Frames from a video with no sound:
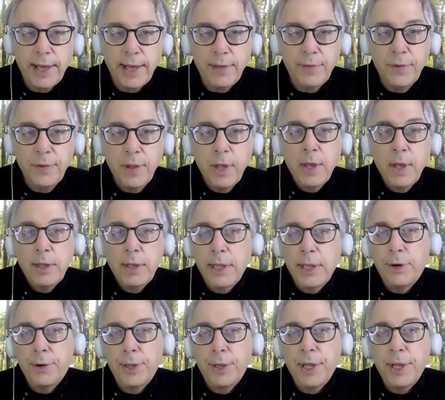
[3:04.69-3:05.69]
And
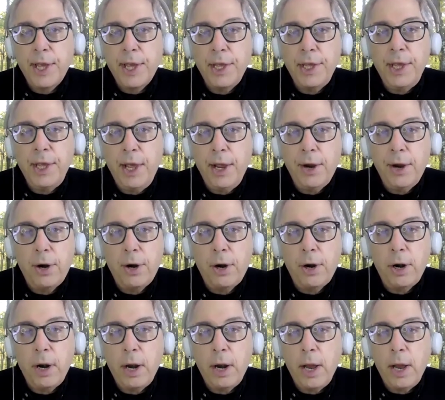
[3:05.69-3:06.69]
literally a
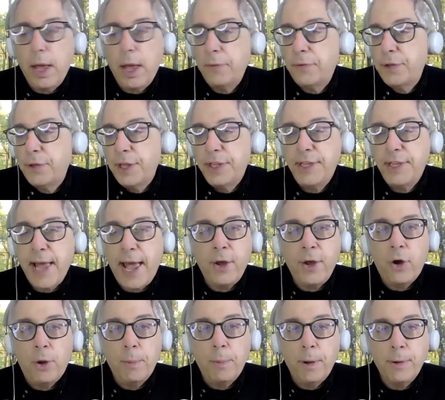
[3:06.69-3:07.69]
year to the day
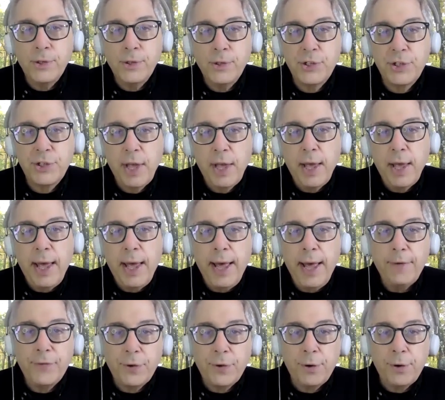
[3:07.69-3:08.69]
almost
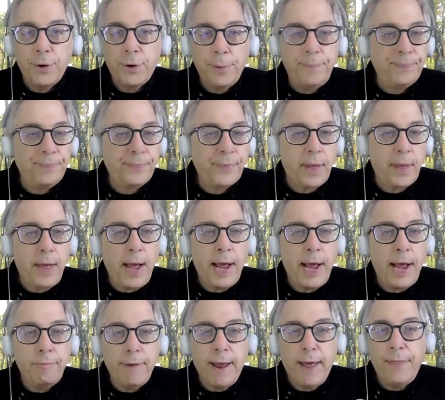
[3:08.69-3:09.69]
after I
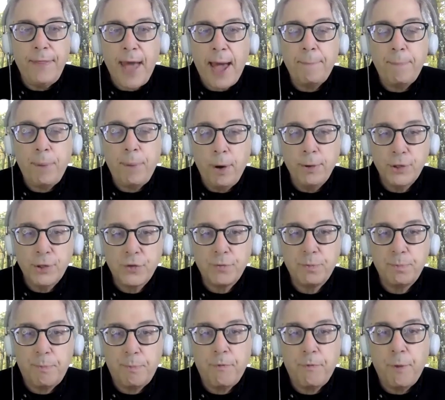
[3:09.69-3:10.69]
read that post
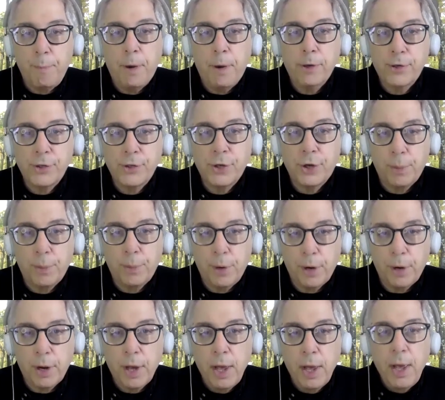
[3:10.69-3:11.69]
from Mark Zuckerberg,